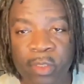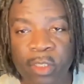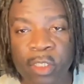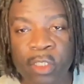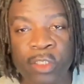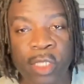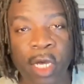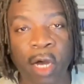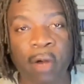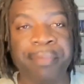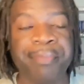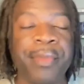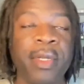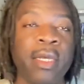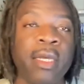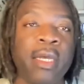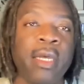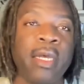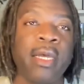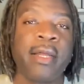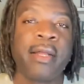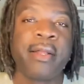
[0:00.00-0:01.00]
So
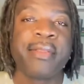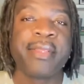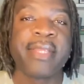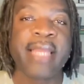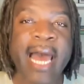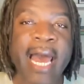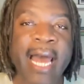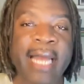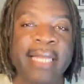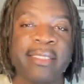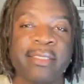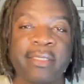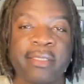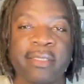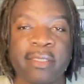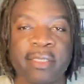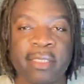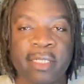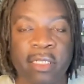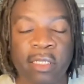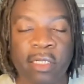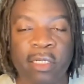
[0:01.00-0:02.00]
that
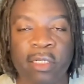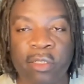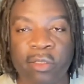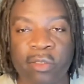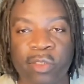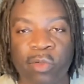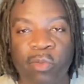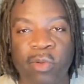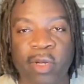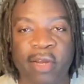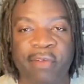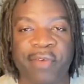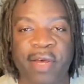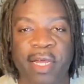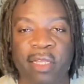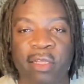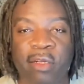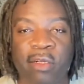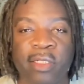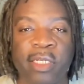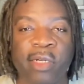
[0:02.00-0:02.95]
concludes what have I learned,